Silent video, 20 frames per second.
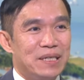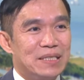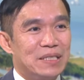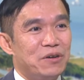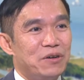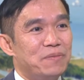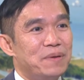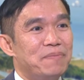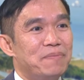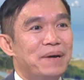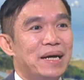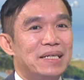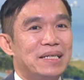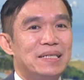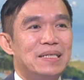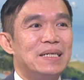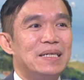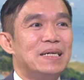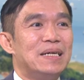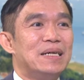There will be better
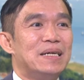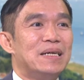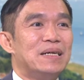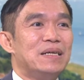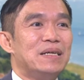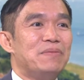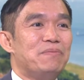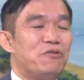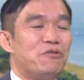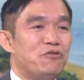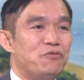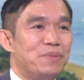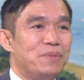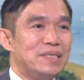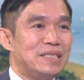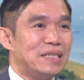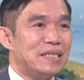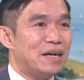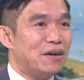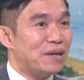improvements
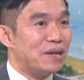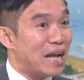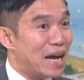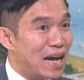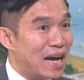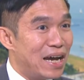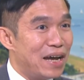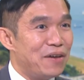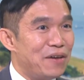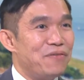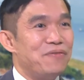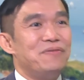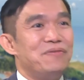in our life.